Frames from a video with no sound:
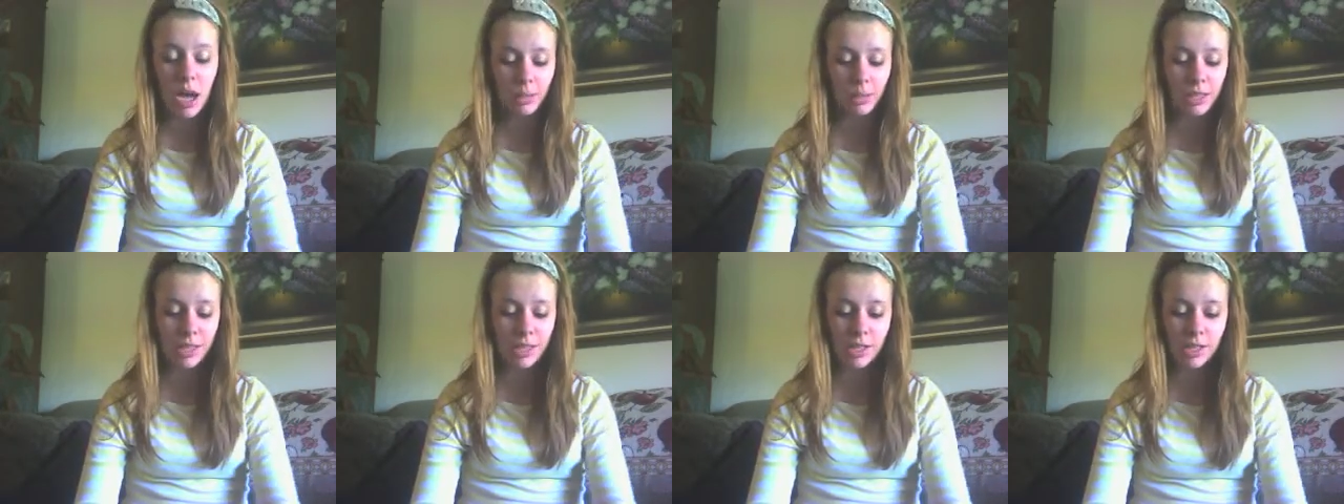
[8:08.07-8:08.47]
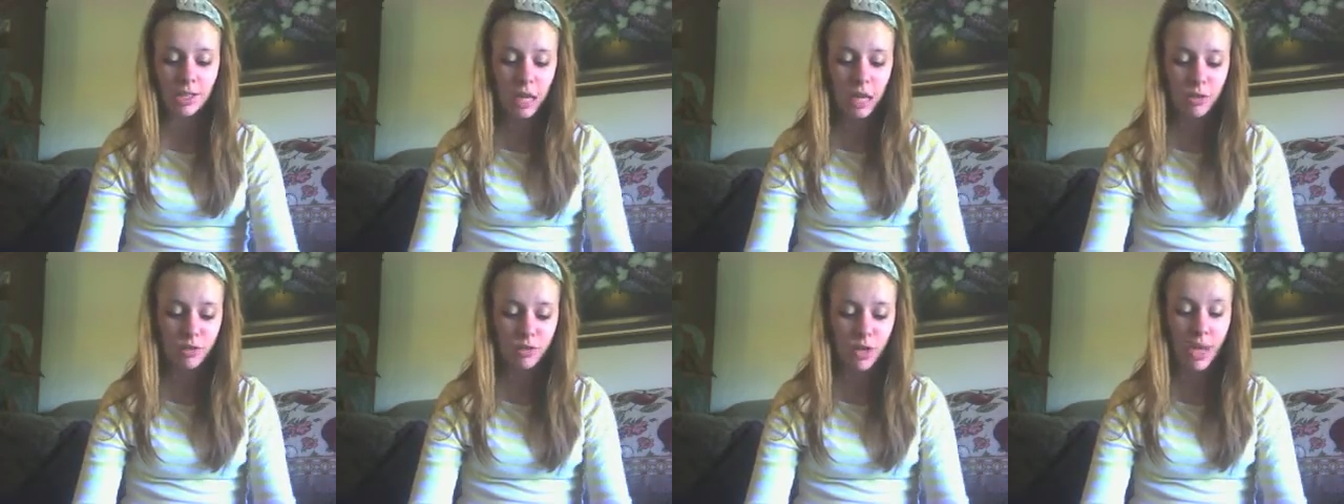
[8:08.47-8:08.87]
it's on
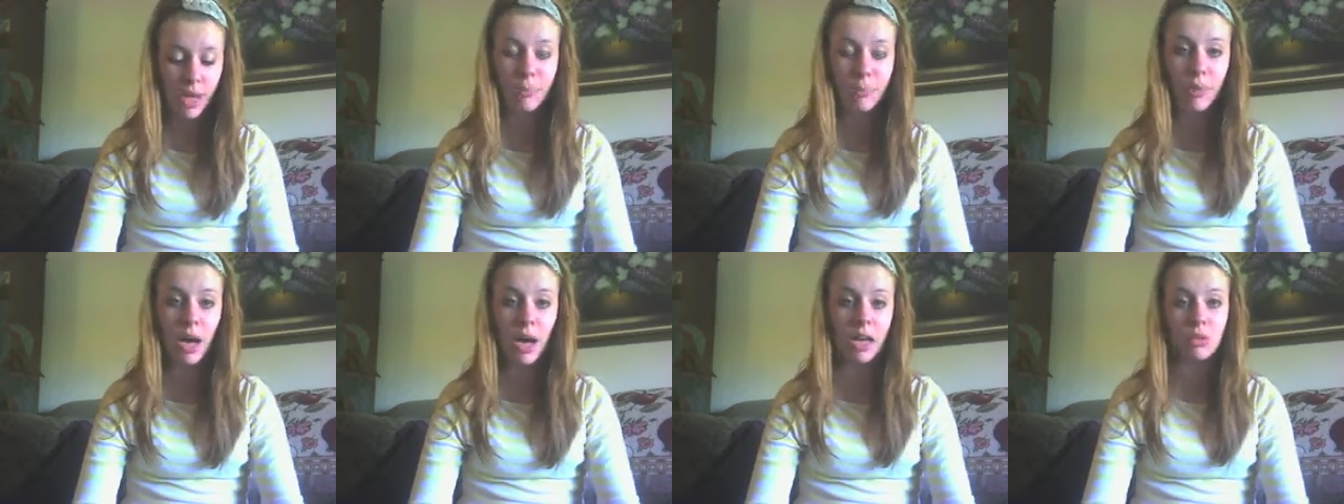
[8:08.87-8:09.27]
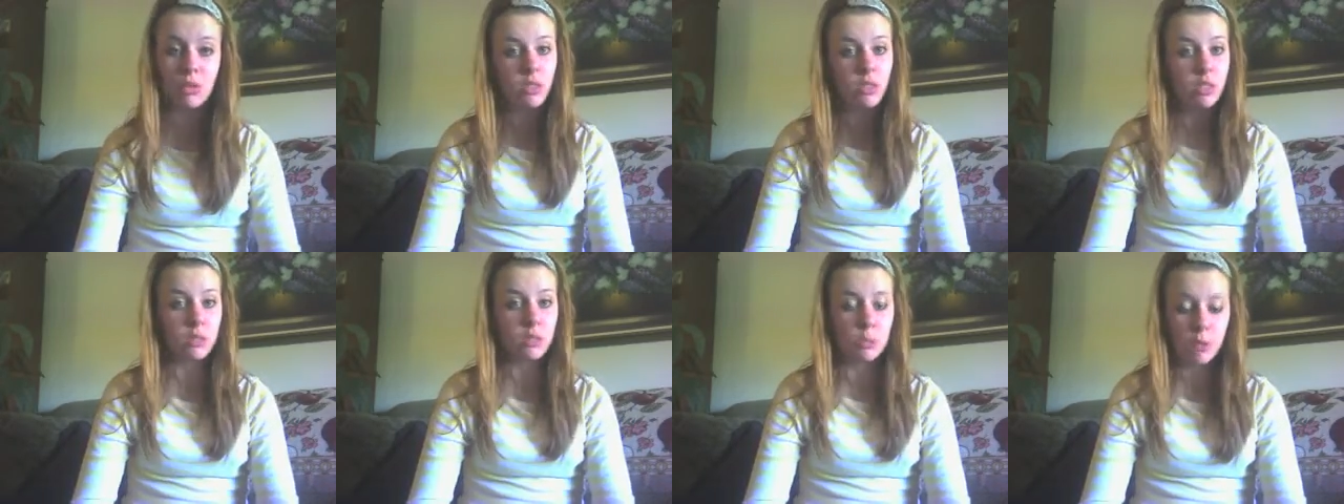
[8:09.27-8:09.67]
sale for $8,
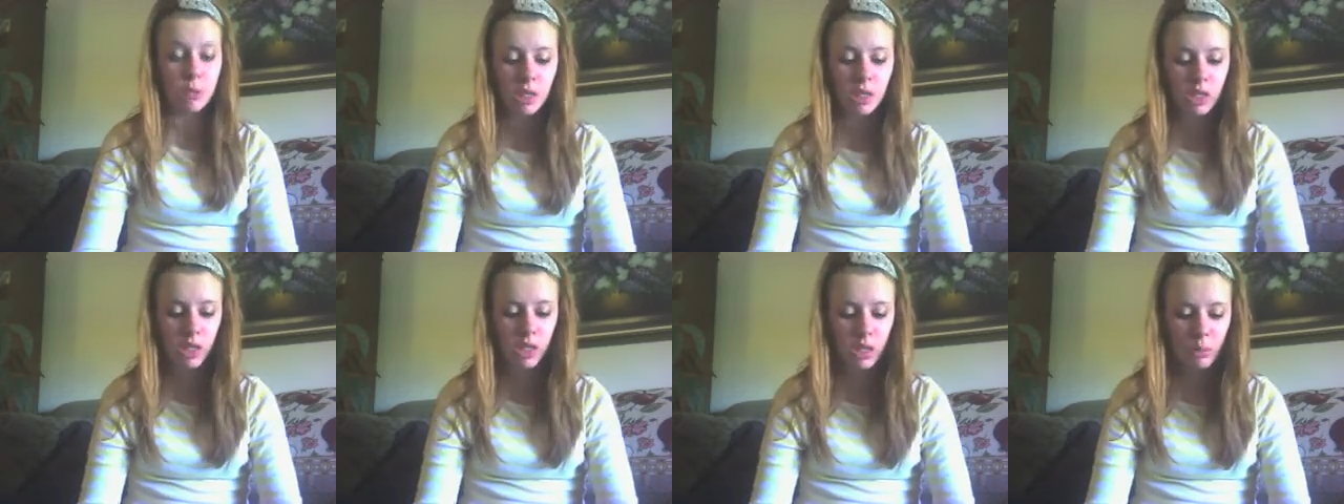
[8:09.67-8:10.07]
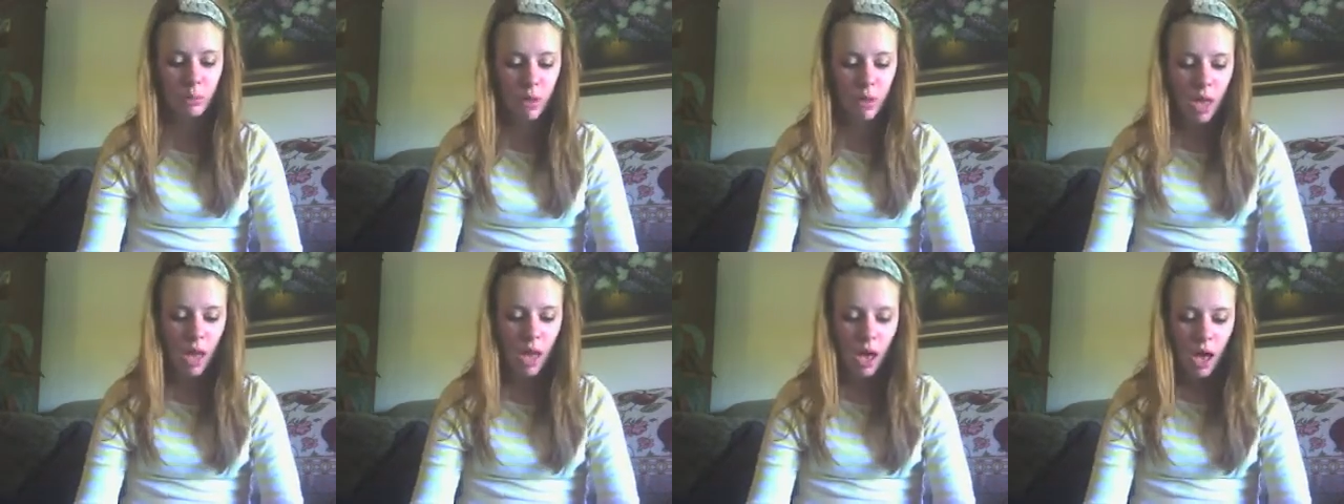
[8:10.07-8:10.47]
which is pretty cheap.